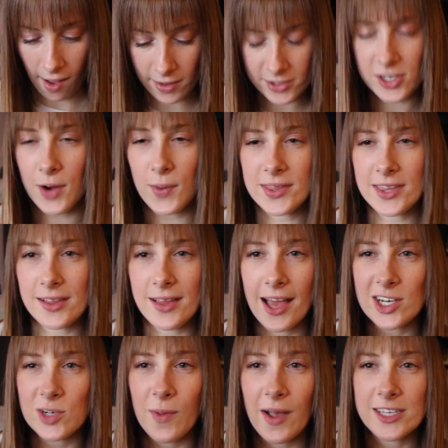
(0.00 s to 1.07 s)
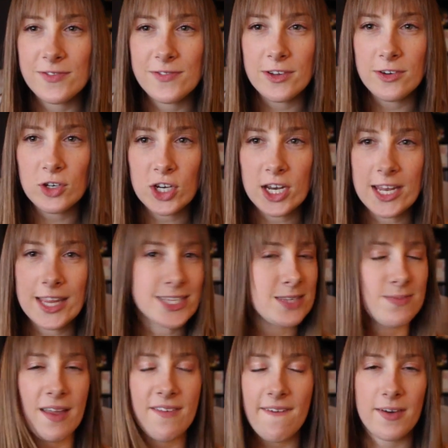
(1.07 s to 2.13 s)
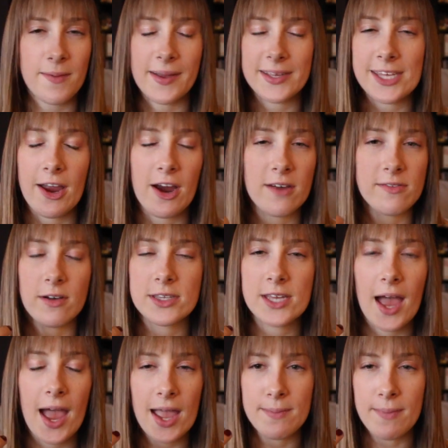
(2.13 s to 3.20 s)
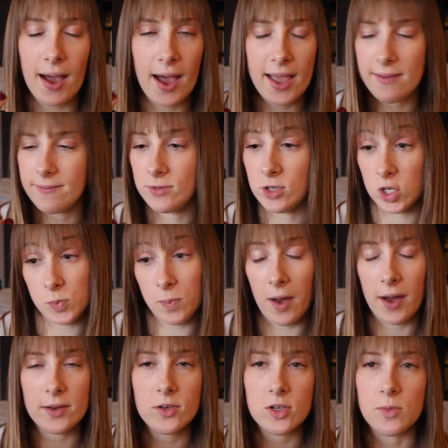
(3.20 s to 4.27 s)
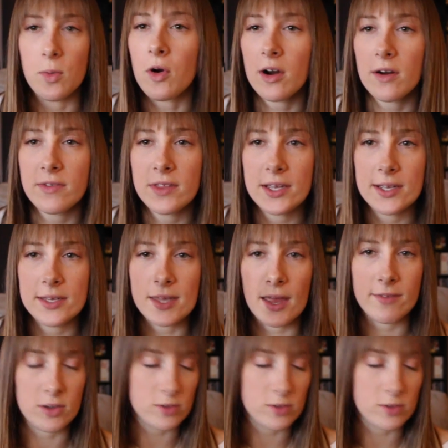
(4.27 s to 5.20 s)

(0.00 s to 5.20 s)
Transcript: I'll start with the Lash Blast Fusion. This is my favorite mascara of all time. I've just bought 2 more of these. I've